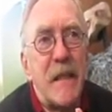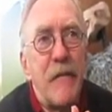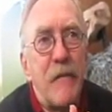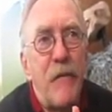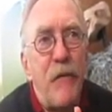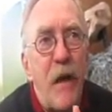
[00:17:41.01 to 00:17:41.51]

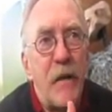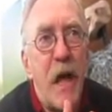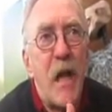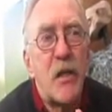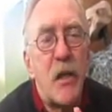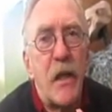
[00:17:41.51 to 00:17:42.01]

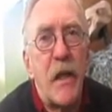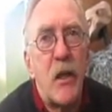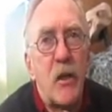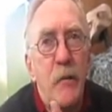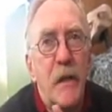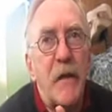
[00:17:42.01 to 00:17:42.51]
financially,
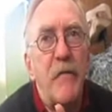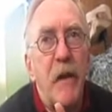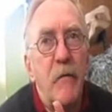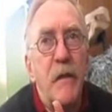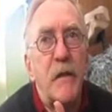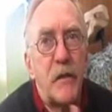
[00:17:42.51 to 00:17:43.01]
economically
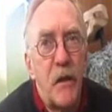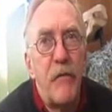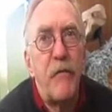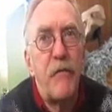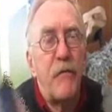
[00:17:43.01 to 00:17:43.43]
very tough.